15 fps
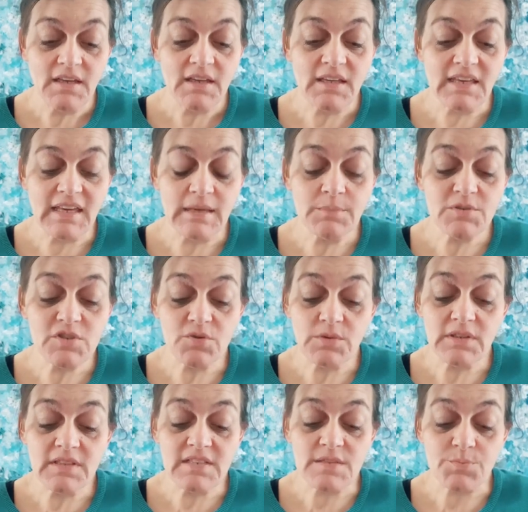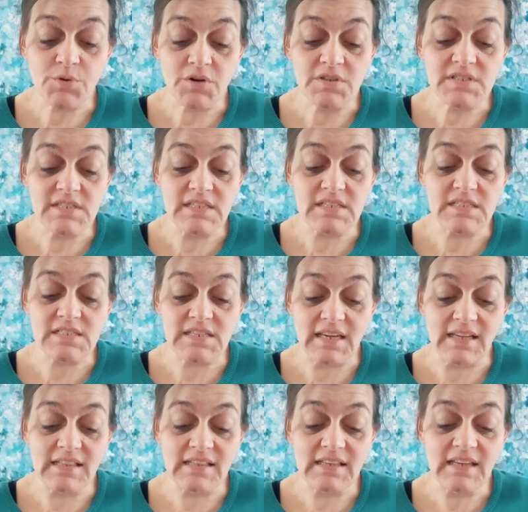Keep doing this process
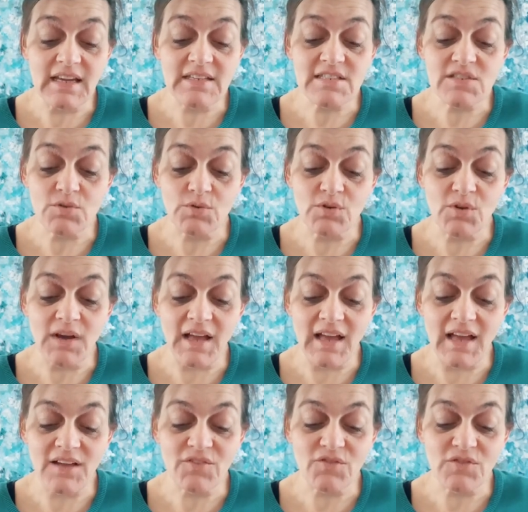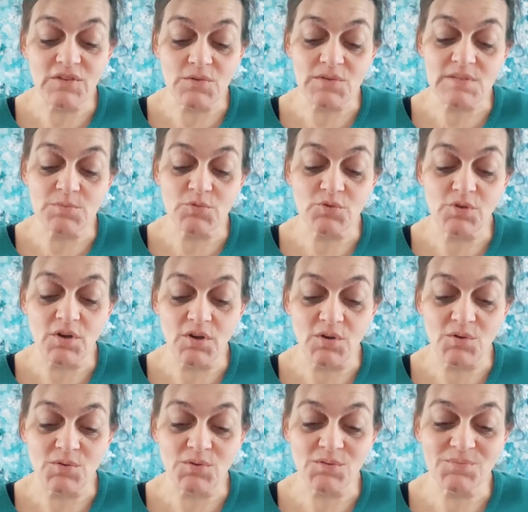daily until your heart feels more
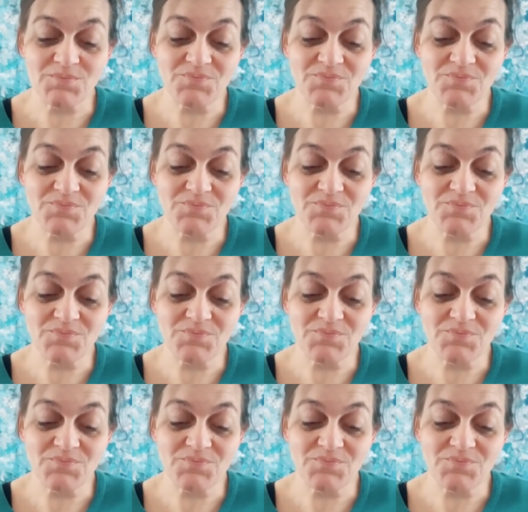whole.